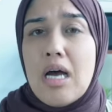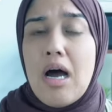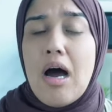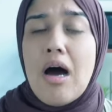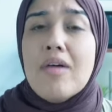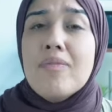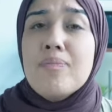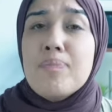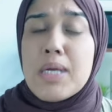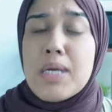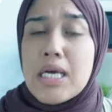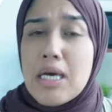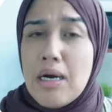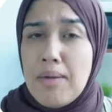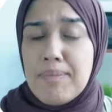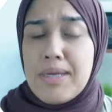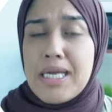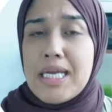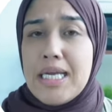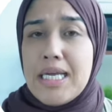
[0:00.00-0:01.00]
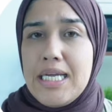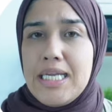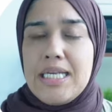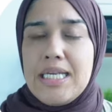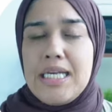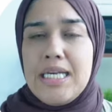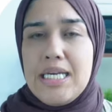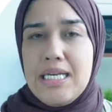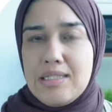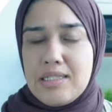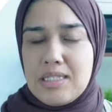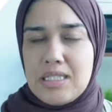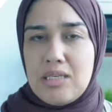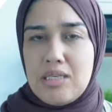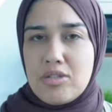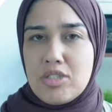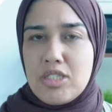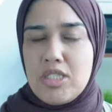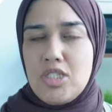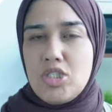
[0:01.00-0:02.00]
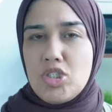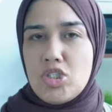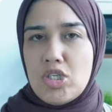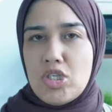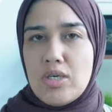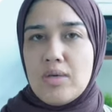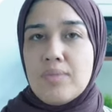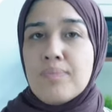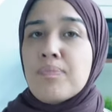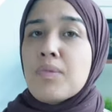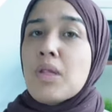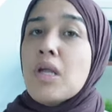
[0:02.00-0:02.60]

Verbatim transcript: of becoming an E S L teacher.